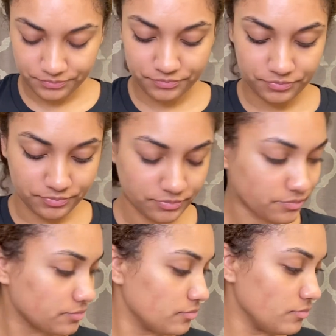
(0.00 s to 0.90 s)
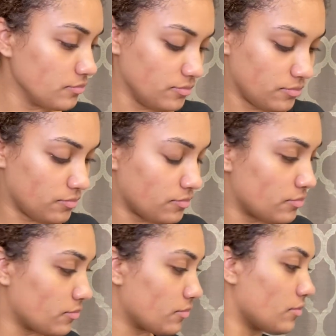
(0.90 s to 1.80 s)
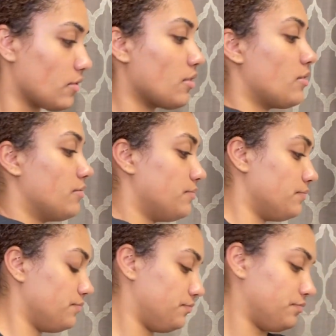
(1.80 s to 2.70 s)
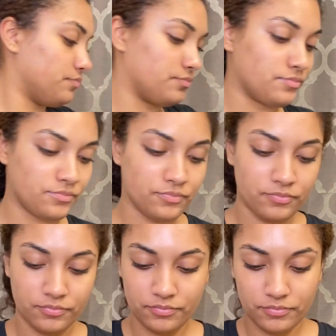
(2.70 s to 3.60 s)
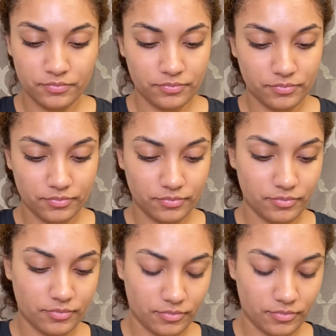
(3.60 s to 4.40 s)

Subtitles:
(silence)